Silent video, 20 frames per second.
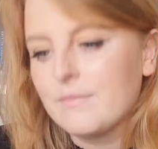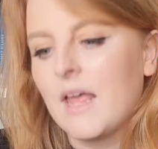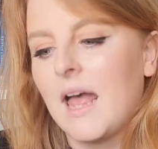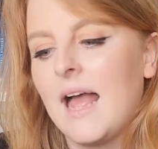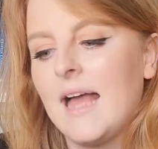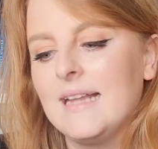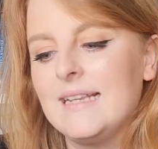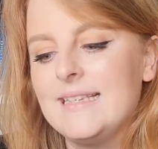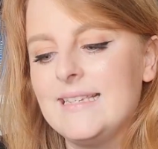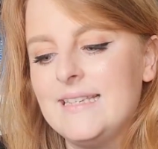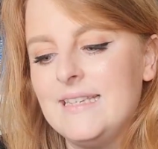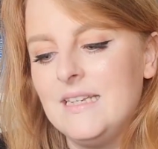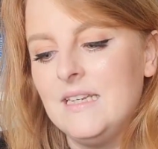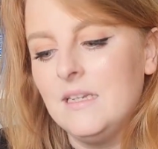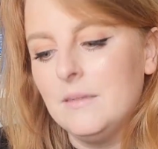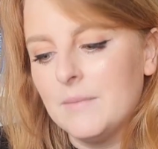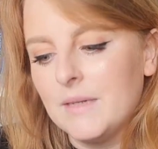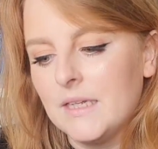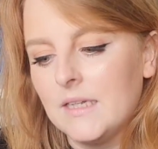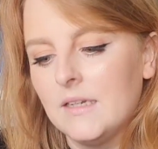a
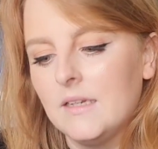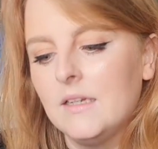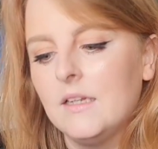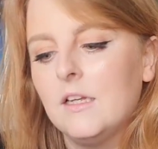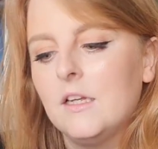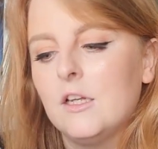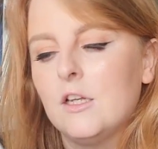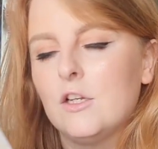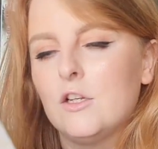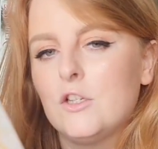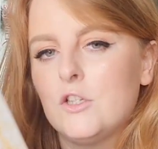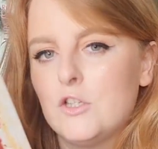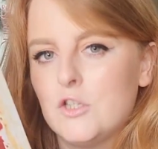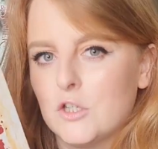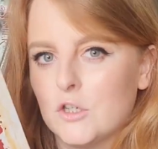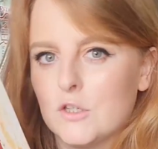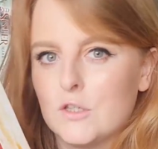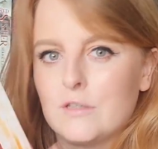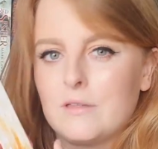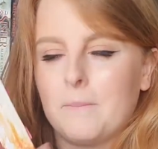demon
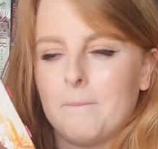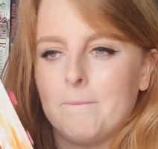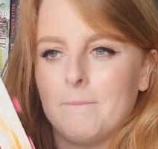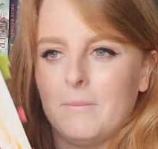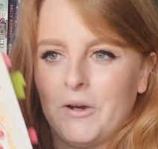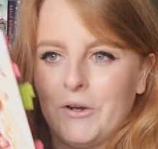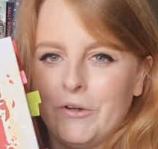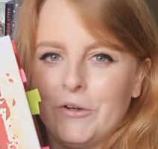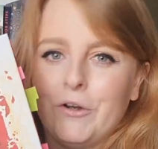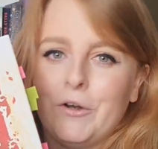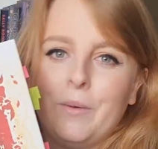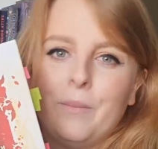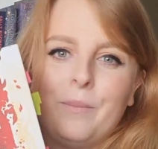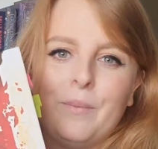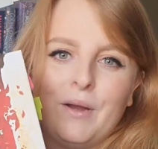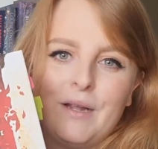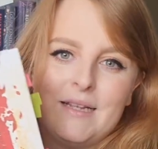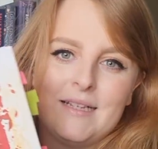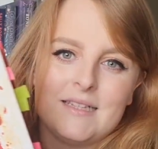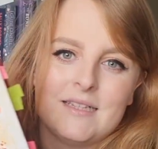does murder
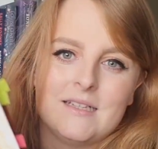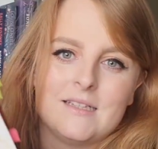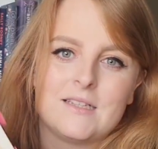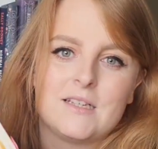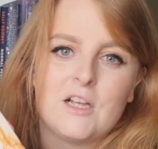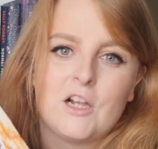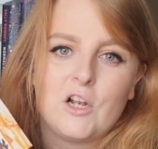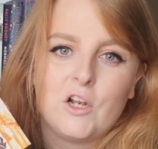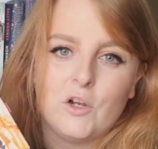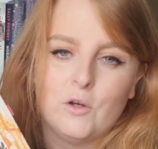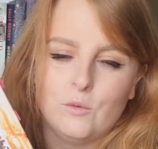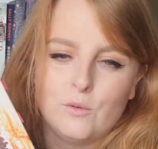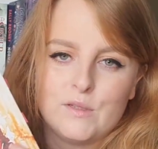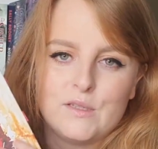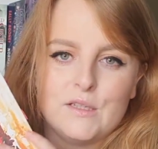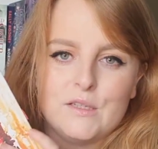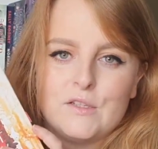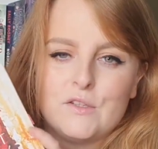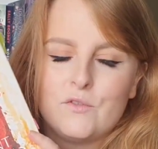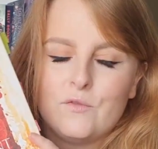Bryce's
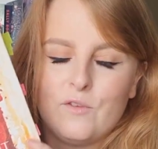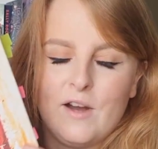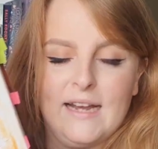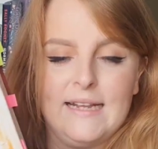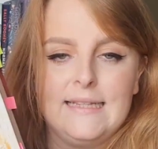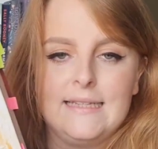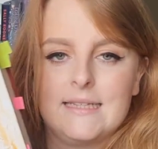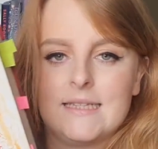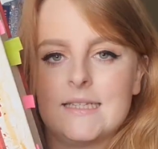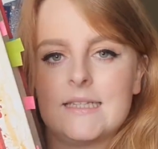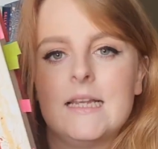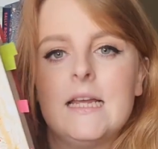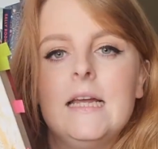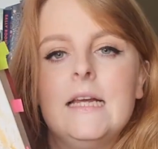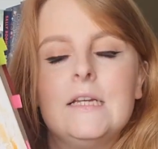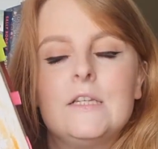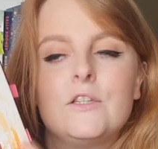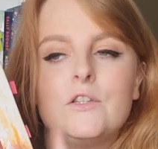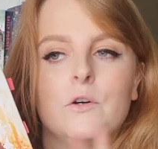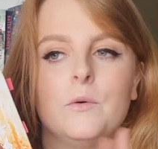closest friends.
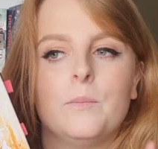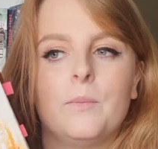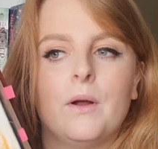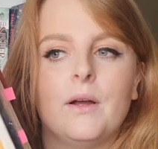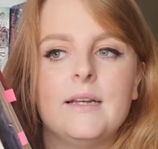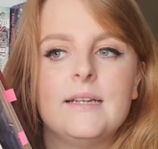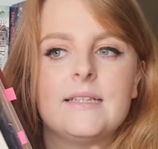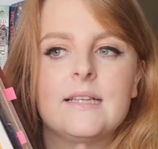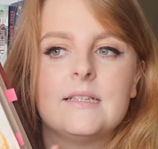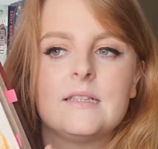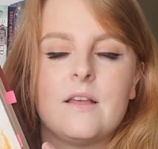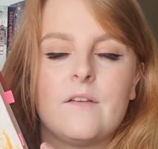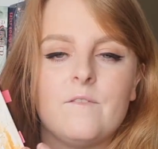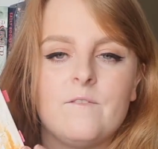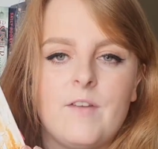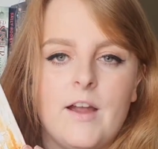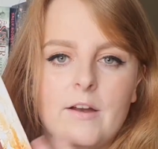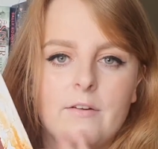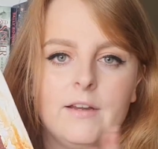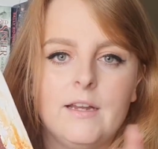So Bryce has a
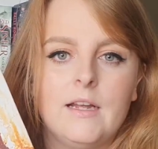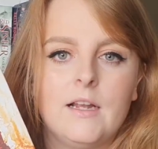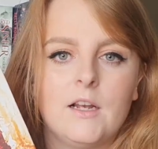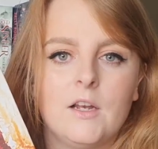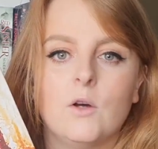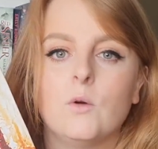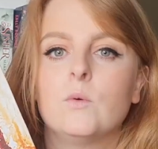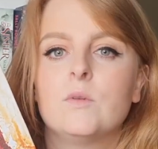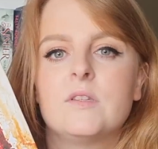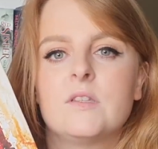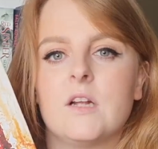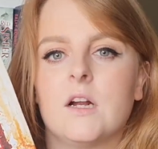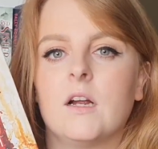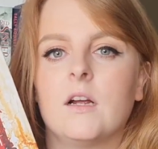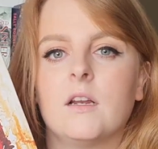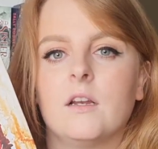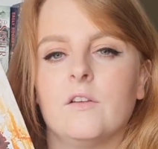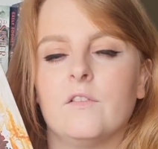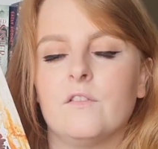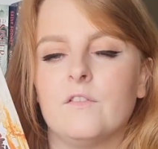very close
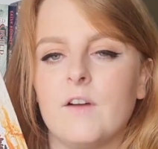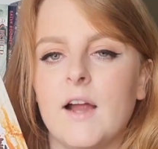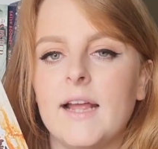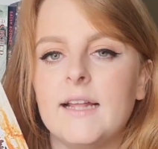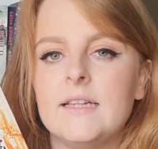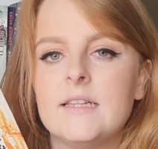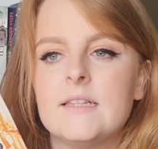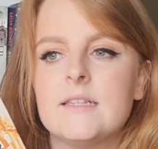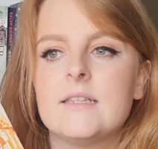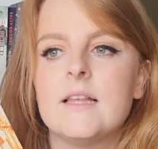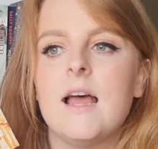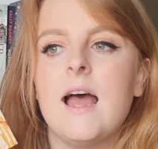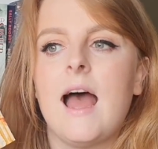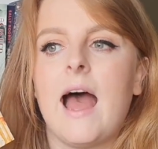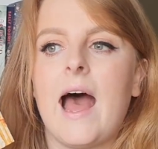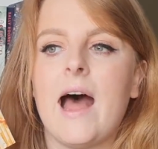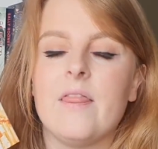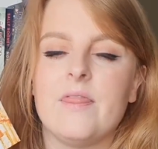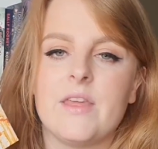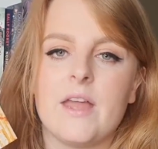circle of friends
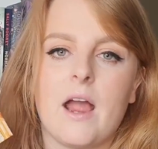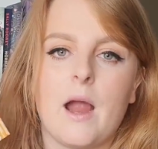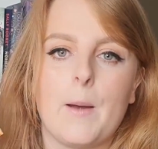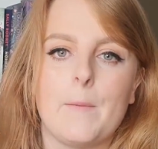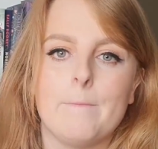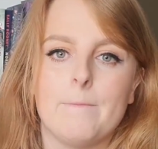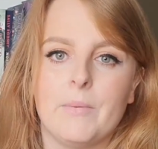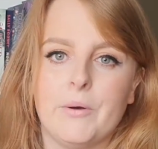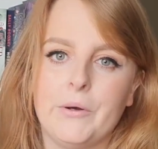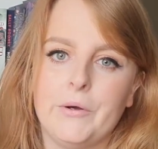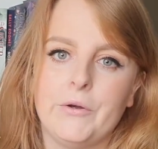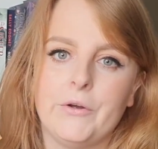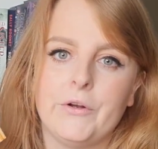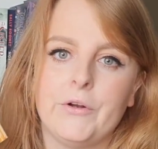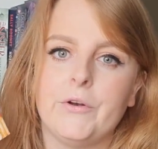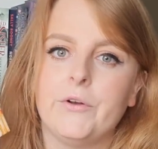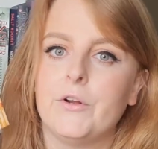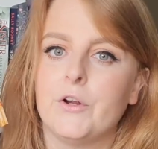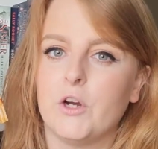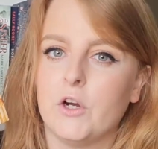and they are
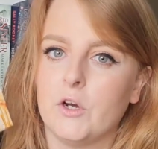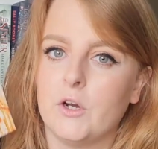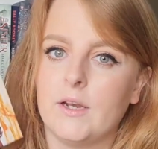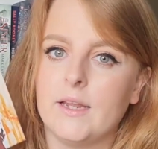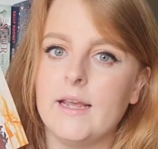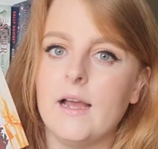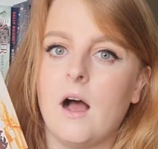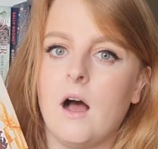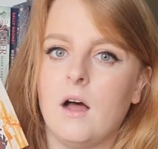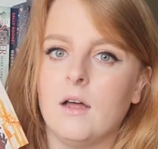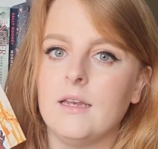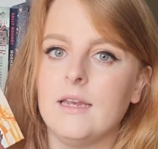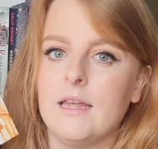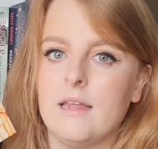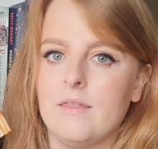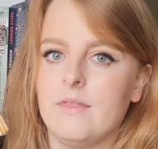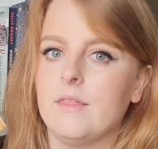murdered early on in